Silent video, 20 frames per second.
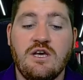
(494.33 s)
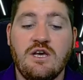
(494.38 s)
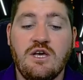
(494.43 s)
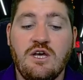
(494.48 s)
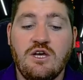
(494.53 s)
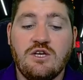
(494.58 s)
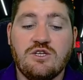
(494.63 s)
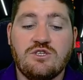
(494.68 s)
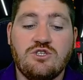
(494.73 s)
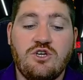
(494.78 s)

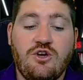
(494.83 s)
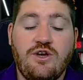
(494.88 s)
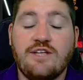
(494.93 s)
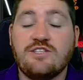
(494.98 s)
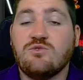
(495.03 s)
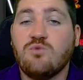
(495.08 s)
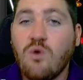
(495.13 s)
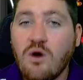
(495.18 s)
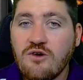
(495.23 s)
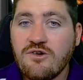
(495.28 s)
So
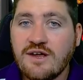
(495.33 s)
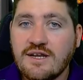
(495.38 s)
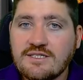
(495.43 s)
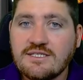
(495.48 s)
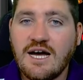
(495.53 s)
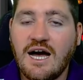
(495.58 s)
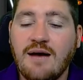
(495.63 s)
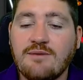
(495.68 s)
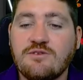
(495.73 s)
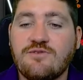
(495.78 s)
it's worrying
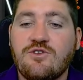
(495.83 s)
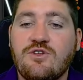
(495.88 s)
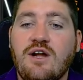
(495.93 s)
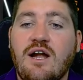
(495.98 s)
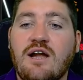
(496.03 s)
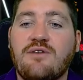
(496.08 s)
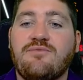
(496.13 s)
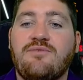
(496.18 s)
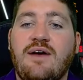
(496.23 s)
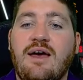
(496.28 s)
times if you're
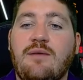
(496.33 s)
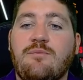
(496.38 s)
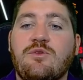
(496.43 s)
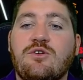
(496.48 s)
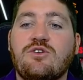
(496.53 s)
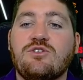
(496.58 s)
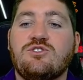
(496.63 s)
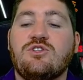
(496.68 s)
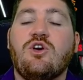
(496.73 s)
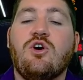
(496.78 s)
United fan
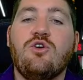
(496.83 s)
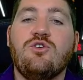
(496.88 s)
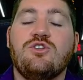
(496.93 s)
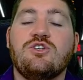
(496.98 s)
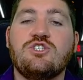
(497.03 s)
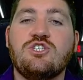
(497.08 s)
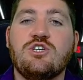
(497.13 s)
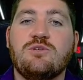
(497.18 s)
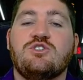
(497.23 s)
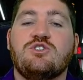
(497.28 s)
because the
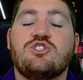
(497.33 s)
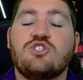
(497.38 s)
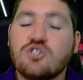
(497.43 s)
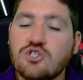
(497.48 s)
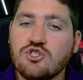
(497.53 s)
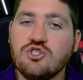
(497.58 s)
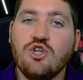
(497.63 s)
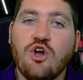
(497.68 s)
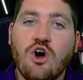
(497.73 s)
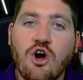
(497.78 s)
ownership has just
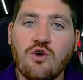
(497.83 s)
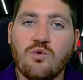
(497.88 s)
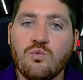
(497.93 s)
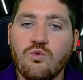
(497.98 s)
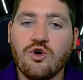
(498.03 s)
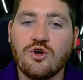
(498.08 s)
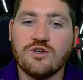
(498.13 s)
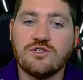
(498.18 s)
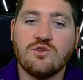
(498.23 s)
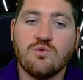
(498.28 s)
not
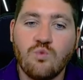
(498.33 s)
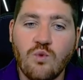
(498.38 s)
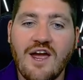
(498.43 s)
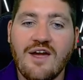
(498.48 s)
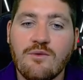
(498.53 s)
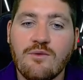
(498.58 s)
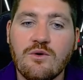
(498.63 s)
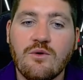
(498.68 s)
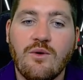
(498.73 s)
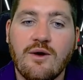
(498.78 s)
worked the
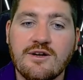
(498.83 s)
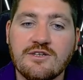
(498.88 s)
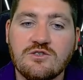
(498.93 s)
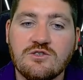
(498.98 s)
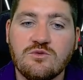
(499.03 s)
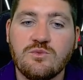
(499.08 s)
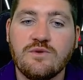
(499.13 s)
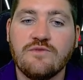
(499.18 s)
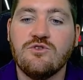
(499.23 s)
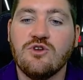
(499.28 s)
way we
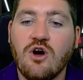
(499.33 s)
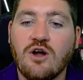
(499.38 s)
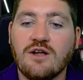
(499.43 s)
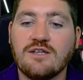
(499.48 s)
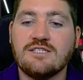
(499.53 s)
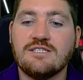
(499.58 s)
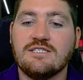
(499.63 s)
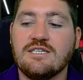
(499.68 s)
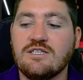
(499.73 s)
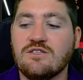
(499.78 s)
wanted. We've not
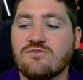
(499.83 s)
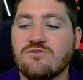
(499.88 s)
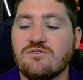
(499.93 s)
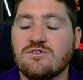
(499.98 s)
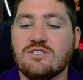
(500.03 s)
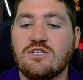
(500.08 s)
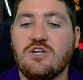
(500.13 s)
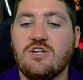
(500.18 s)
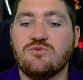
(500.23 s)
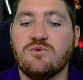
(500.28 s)
seen the
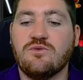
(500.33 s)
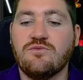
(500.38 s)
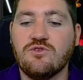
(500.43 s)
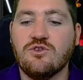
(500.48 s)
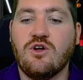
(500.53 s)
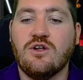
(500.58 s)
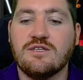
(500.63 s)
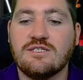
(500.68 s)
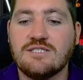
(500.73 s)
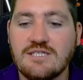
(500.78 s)
results. We've
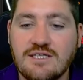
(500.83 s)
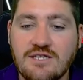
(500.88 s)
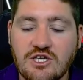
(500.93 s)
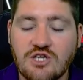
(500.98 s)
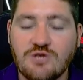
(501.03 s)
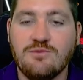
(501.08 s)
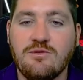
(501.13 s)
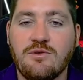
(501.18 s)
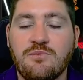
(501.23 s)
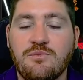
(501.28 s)
not seen the
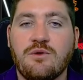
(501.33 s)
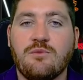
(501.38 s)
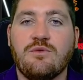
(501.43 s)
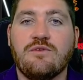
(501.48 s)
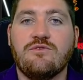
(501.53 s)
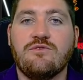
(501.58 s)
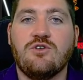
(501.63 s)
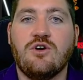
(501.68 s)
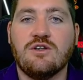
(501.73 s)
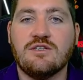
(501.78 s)
commitment.
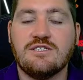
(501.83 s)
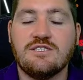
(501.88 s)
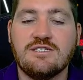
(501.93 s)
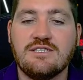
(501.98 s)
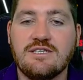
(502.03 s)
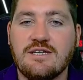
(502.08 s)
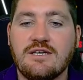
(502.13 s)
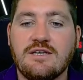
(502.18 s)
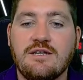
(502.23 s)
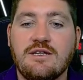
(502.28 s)
We've not
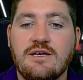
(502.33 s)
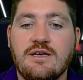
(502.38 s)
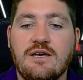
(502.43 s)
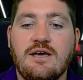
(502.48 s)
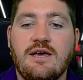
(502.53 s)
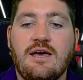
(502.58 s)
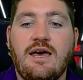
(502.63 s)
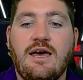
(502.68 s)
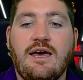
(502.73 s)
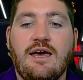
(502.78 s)
seen
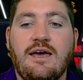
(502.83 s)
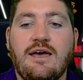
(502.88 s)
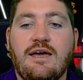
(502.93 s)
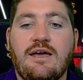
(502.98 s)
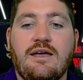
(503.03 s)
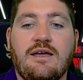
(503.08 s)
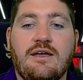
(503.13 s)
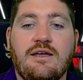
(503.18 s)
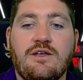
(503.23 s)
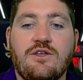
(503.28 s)

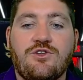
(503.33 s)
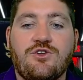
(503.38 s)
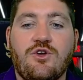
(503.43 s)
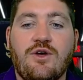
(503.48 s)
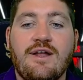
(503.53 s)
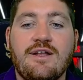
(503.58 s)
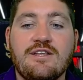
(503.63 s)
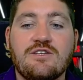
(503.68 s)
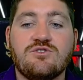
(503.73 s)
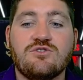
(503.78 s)

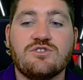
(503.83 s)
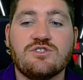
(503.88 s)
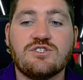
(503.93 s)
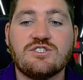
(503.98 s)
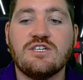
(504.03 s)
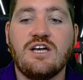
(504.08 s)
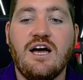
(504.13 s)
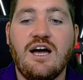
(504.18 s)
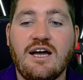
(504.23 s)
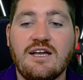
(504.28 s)
any sort of
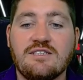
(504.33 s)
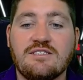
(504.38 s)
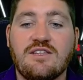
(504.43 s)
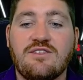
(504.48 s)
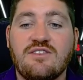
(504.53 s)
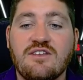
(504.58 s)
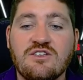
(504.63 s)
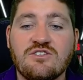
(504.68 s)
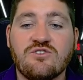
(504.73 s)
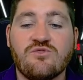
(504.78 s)
signs
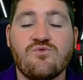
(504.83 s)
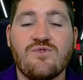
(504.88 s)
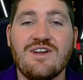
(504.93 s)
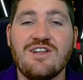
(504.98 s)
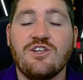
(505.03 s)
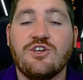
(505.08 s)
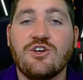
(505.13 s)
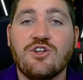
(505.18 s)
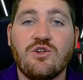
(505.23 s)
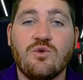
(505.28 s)
that things are
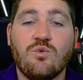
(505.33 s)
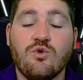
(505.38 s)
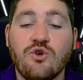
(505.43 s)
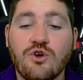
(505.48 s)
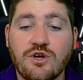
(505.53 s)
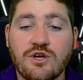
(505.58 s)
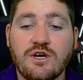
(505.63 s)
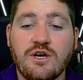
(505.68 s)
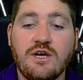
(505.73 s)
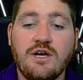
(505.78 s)
really going to
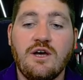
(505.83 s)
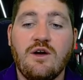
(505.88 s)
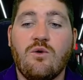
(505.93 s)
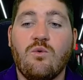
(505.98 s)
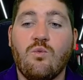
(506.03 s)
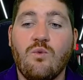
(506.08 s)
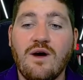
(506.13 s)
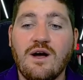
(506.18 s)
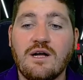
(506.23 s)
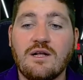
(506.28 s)
work
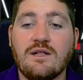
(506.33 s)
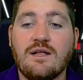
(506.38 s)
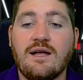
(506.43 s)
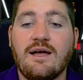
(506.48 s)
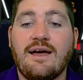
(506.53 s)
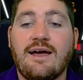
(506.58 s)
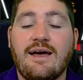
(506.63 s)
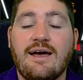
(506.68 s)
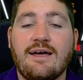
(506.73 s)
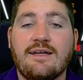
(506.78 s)
well
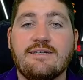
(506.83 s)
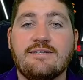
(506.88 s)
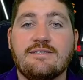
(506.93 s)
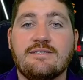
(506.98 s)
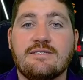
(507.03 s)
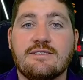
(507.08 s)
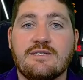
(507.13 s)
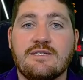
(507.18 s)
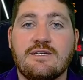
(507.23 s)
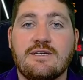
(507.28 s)
and
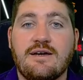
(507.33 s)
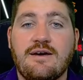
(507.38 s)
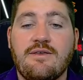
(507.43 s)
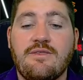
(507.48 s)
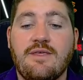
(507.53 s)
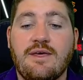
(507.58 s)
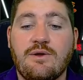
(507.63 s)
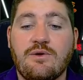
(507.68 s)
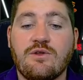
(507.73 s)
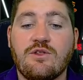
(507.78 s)
that
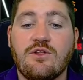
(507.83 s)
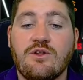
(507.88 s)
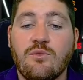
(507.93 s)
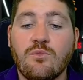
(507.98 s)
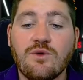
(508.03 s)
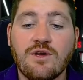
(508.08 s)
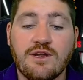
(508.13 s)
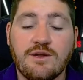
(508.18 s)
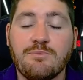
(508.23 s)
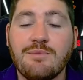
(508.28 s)
we're
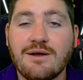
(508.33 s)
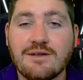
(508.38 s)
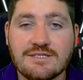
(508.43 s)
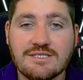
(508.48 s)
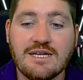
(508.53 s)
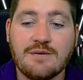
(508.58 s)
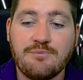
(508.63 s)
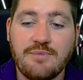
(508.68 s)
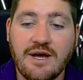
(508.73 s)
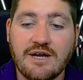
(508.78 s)
going to be able to
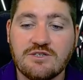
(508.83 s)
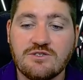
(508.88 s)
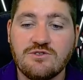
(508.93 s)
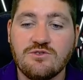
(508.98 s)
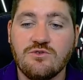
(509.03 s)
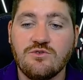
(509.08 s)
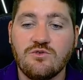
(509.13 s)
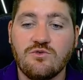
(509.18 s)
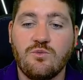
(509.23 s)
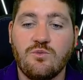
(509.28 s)
get back
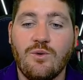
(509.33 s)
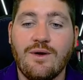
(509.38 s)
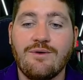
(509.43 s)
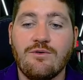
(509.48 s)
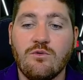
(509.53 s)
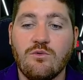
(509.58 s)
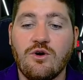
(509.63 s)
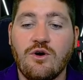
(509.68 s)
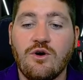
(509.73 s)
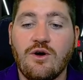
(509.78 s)
to where we
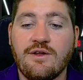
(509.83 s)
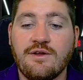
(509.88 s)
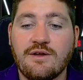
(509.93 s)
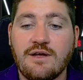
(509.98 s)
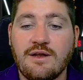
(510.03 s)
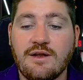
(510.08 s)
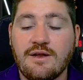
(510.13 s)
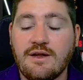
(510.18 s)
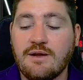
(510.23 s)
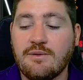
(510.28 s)
were
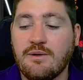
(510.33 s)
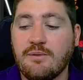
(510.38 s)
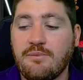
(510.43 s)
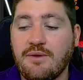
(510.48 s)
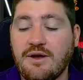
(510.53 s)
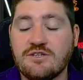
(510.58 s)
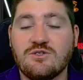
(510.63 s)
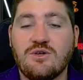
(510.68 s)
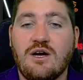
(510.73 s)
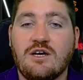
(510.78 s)
and get
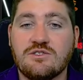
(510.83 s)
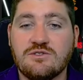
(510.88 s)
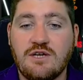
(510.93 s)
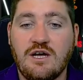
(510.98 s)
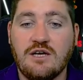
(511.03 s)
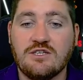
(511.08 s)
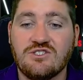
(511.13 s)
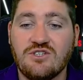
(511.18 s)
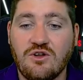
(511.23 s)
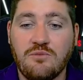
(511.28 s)
back to our
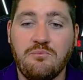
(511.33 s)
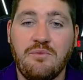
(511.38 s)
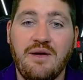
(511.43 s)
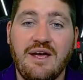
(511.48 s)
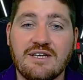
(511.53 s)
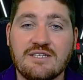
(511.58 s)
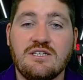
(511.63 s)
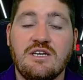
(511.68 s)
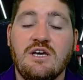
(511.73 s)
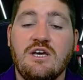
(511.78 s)
solid
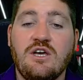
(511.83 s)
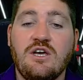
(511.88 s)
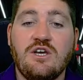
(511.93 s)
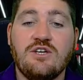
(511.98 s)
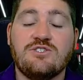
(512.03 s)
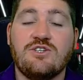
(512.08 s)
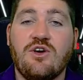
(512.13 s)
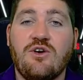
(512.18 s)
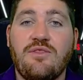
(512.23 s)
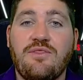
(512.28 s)
best.
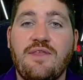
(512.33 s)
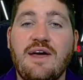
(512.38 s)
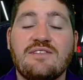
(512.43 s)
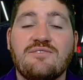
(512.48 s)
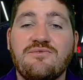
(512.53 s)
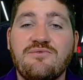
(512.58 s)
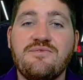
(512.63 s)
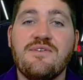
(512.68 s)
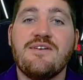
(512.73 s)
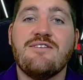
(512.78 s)
So that's
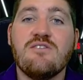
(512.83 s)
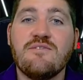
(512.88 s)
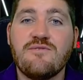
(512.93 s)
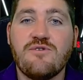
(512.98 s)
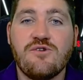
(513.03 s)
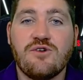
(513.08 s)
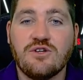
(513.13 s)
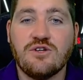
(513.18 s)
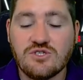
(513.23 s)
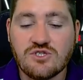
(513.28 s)
very,
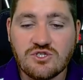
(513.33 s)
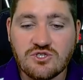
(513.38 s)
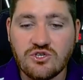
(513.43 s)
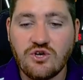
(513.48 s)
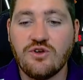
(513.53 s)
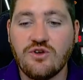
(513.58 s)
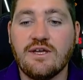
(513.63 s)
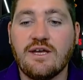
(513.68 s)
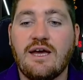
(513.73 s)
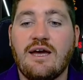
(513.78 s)
very
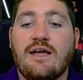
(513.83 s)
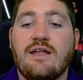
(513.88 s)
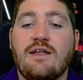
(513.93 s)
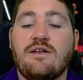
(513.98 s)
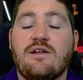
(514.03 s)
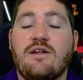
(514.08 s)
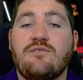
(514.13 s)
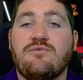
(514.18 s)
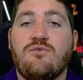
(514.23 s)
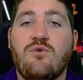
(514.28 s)
concerning.
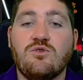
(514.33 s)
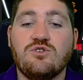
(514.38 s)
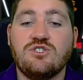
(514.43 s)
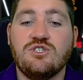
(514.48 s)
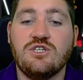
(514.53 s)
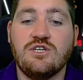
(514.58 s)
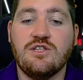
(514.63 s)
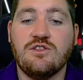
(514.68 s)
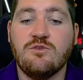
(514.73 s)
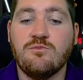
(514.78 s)
And
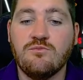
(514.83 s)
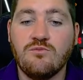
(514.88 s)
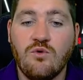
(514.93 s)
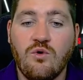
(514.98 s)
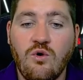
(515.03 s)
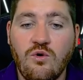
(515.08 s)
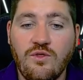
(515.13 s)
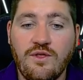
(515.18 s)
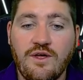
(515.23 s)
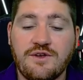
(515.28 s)
unfortunately, the
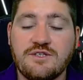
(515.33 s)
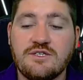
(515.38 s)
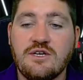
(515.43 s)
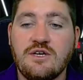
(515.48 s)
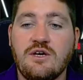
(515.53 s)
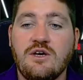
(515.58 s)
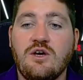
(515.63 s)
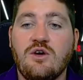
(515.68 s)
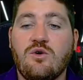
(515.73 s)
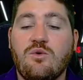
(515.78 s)
more that
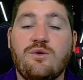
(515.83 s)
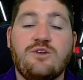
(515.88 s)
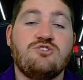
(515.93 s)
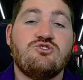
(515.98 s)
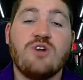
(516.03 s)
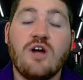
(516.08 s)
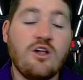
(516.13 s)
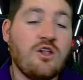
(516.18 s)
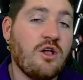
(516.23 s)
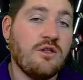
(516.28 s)
we
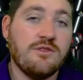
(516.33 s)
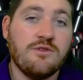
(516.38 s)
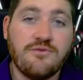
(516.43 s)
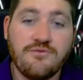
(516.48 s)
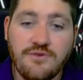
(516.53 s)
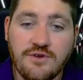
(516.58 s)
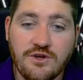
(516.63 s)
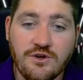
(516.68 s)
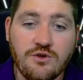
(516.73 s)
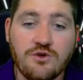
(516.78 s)
struggle on the
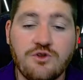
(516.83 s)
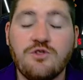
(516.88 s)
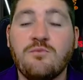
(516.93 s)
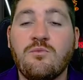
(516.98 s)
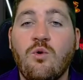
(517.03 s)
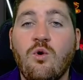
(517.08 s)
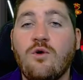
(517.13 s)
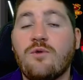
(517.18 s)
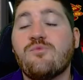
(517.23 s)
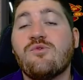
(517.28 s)
field, the
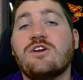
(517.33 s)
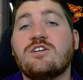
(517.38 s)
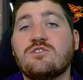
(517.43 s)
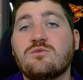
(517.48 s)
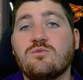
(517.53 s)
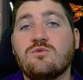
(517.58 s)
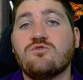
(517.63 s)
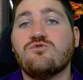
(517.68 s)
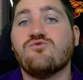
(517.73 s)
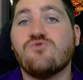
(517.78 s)
more the pressure
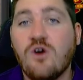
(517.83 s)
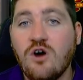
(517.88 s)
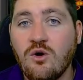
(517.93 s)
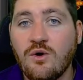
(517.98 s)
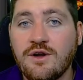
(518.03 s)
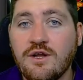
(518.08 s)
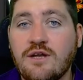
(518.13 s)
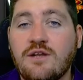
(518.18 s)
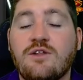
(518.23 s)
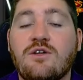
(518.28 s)
will grow
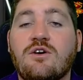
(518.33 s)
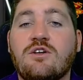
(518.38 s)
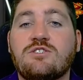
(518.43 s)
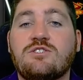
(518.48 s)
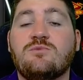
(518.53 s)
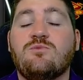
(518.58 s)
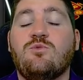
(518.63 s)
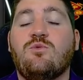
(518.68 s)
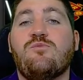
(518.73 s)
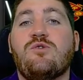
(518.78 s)
on INEOS,
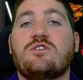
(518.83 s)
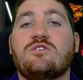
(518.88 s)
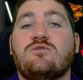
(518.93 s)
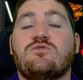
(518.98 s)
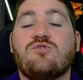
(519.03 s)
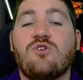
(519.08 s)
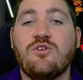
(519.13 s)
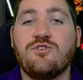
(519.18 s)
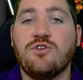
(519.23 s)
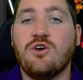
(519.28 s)
the more pressure will
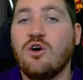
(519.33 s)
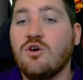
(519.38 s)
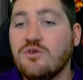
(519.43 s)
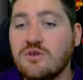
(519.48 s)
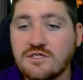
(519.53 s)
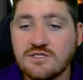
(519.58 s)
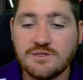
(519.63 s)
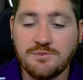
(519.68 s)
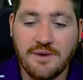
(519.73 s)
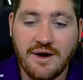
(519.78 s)
grow on the
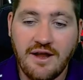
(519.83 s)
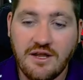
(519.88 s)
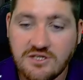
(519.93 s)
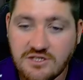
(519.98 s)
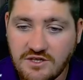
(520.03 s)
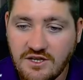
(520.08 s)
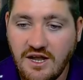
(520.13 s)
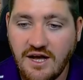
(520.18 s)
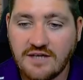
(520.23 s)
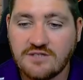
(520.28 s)
owners, the manager,
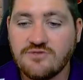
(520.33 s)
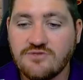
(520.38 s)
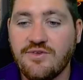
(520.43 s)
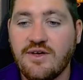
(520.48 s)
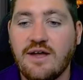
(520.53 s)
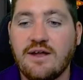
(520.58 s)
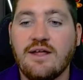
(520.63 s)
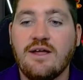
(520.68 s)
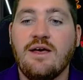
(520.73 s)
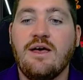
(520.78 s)
and the likes of
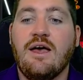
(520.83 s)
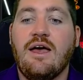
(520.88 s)
that.